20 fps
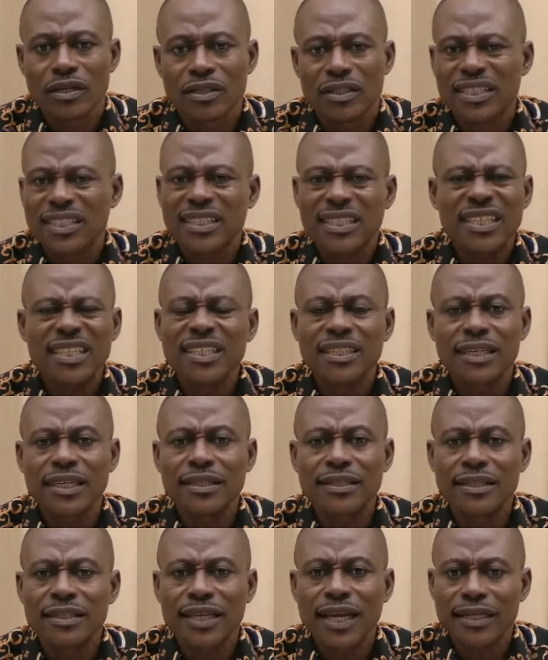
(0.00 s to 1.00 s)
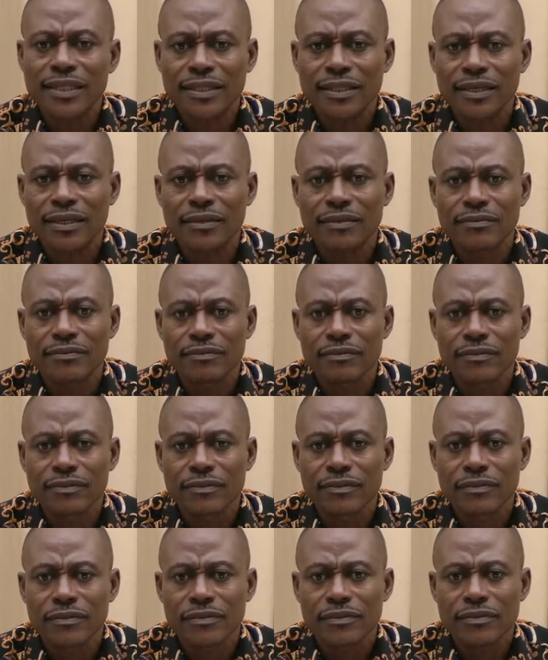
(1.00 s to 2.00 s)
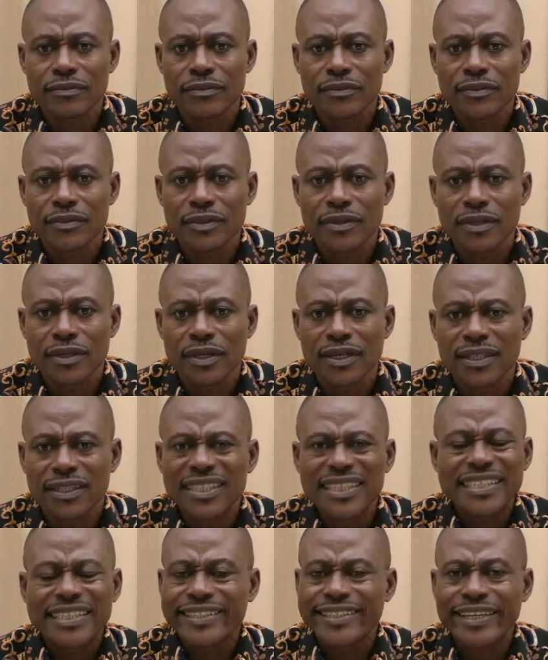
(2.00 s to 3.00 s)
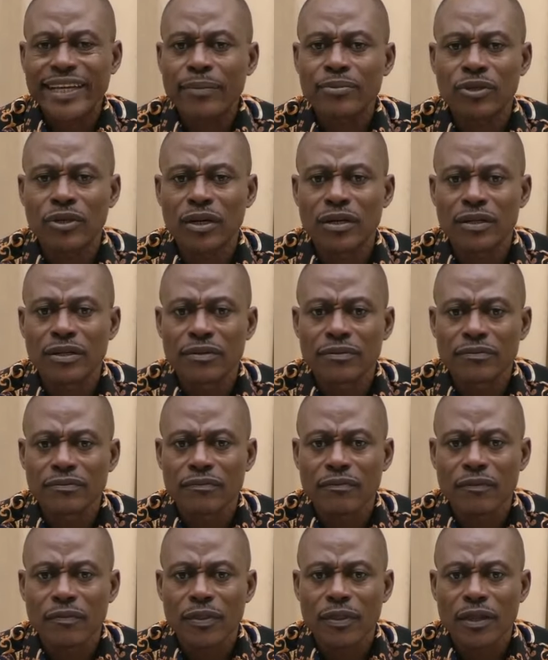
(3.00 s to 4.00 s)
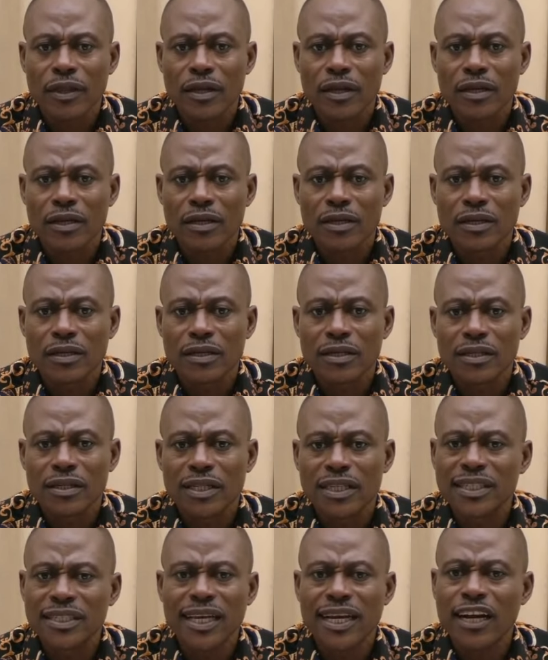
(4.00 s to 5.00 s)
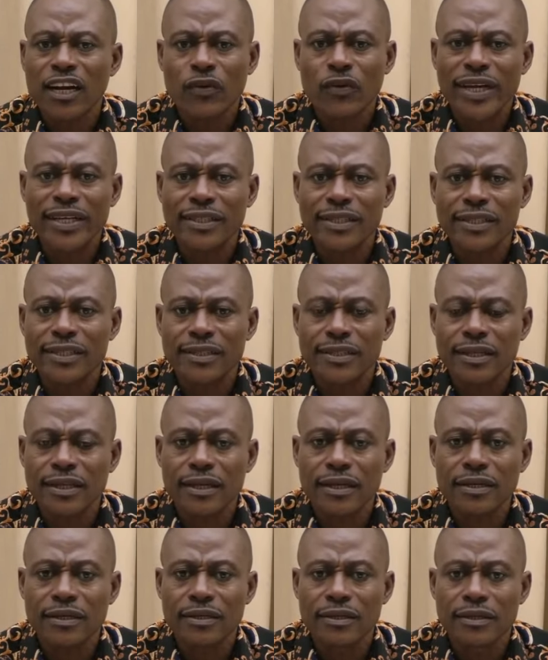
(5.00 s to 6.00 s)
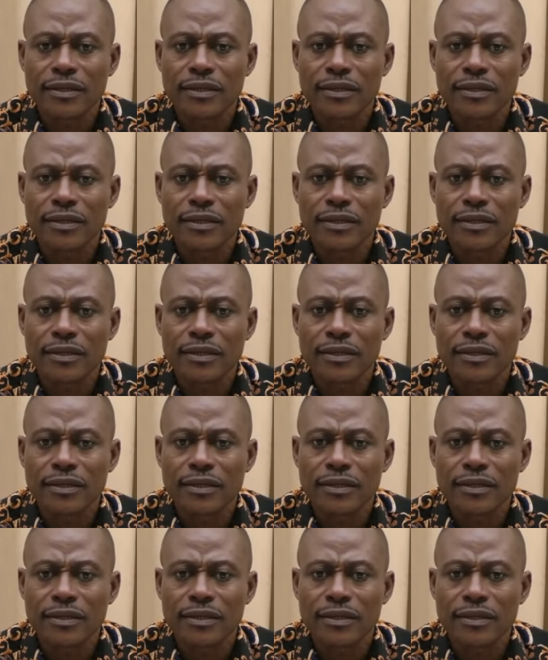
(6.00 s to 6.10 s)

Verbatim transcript: Sin is a disaster. Deception is a crisis thing.